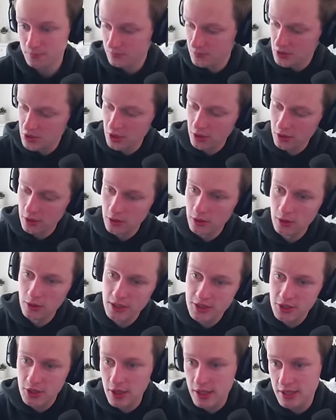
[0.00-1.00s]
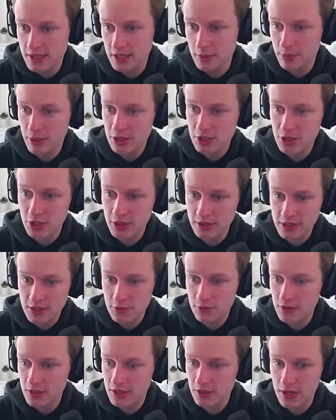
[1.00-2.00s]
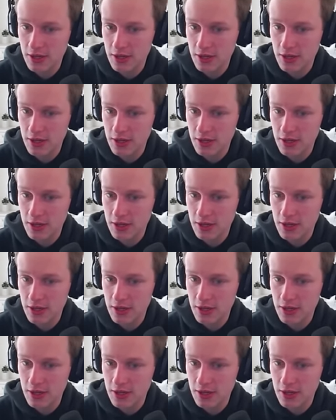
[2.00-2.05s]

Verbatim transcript: so let's go ahead and take a picture and let's figure